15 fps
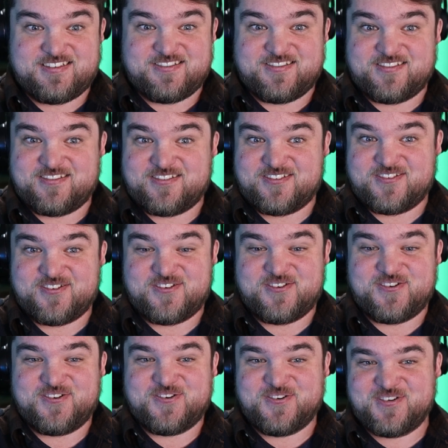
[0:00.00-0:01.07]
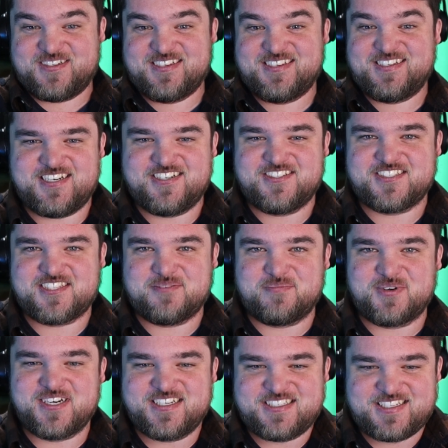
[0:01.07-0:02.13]
Oh, here's the
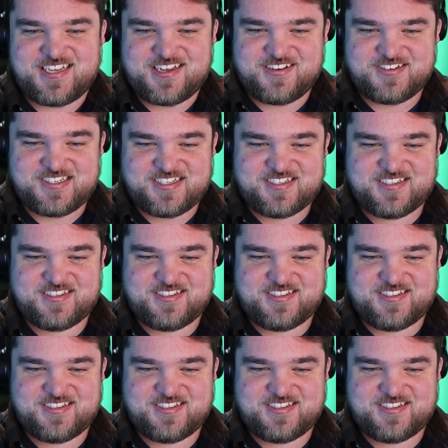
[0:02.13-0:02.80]
breakdown.